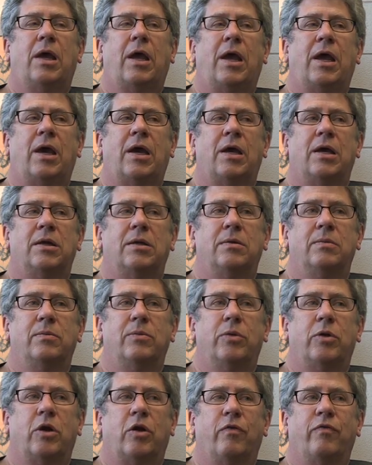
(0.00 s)
and
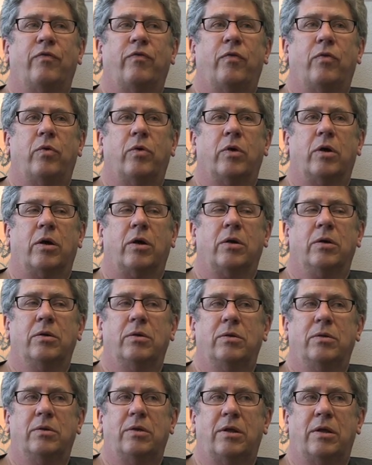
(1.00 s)
therefore
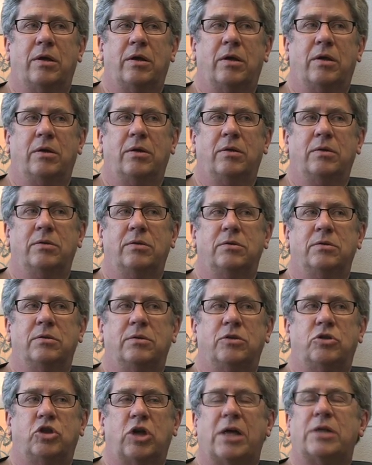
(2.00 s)
the
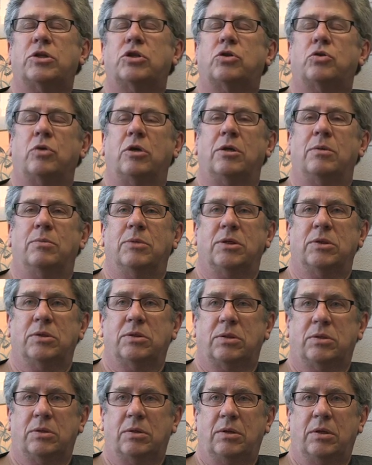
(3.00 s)
the jet stream
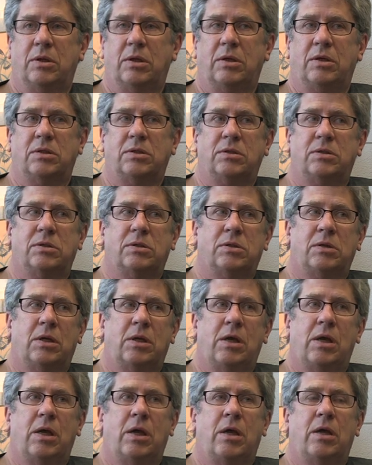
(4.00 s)
is is
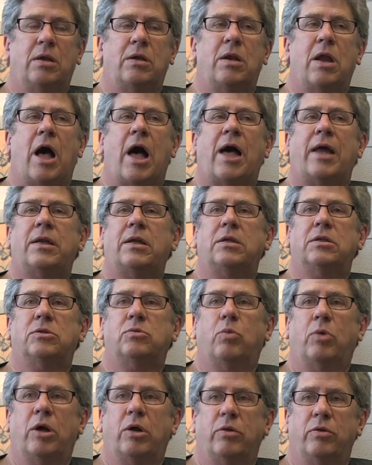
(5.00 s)
not
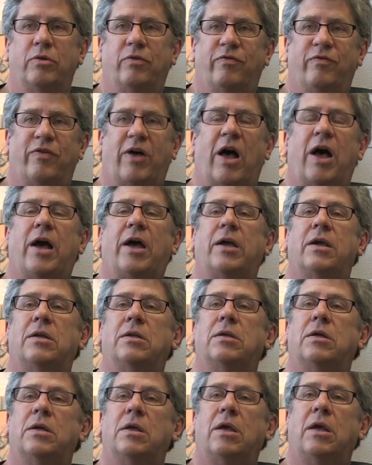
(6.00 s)
as well
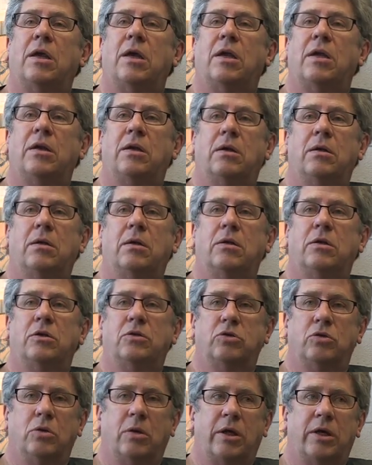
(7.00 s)
defined and it
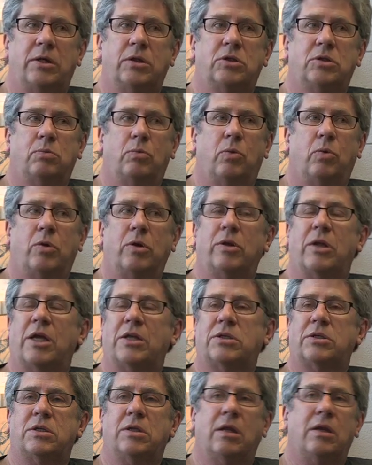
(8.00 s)
undulates more, and
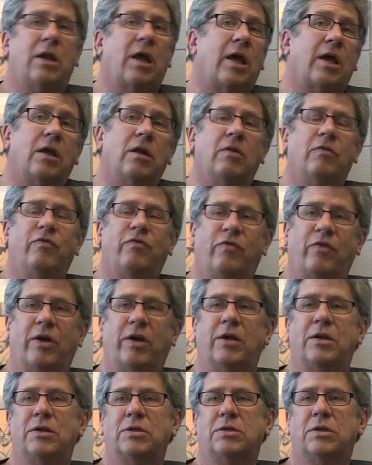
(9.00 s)
that's the negative
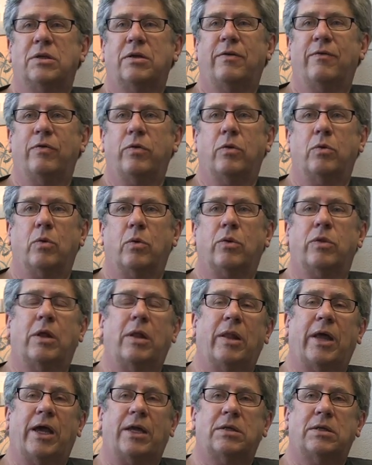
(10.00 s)
phase of the North
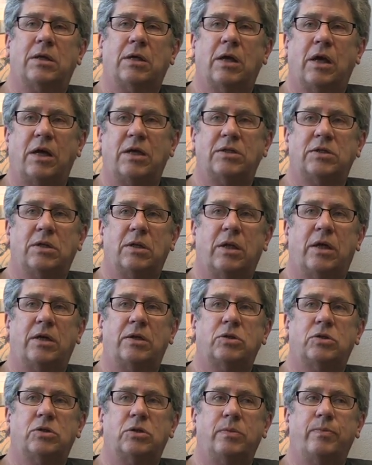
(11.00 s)
Atlantic
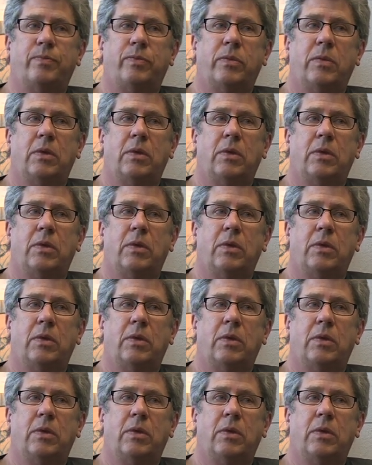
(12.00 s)
Oscillation.